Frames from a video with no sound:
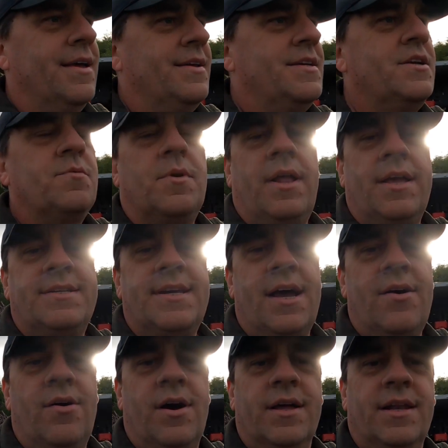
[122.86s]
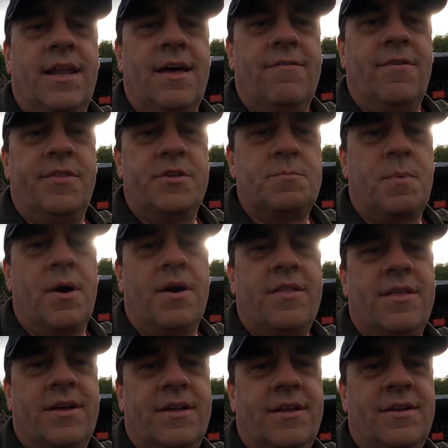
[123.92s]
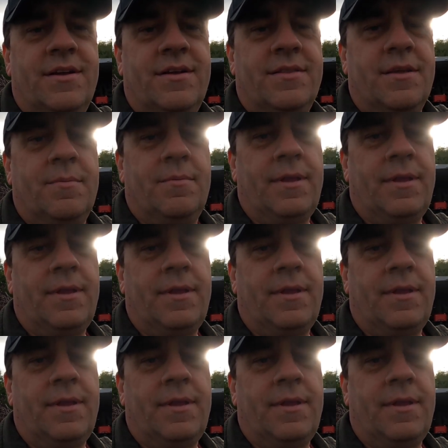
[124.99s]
Didn't realize how unlevel this part of the